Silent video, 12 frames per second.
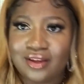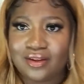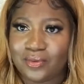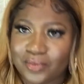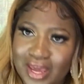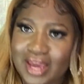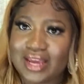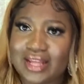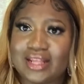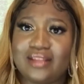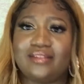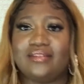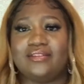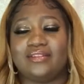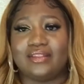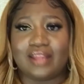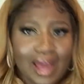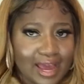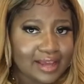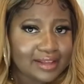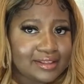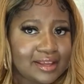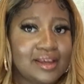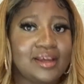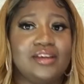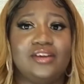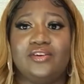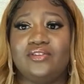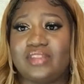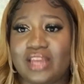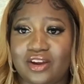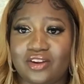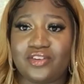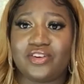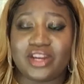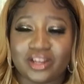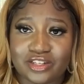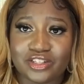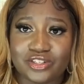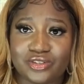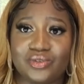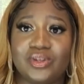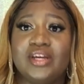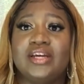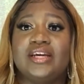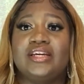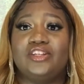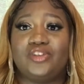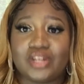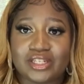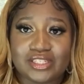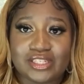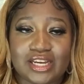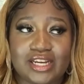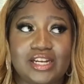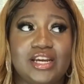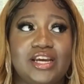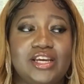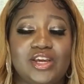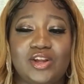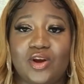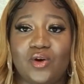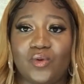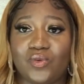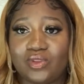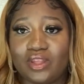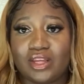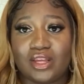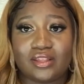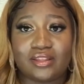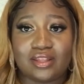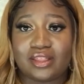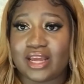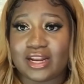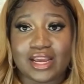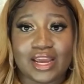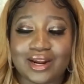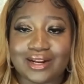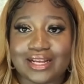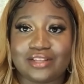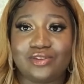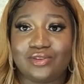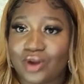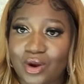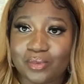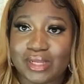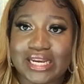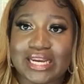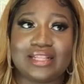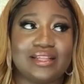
Okay, this is not your standard issue, trusted, synthetic hair that you normally get.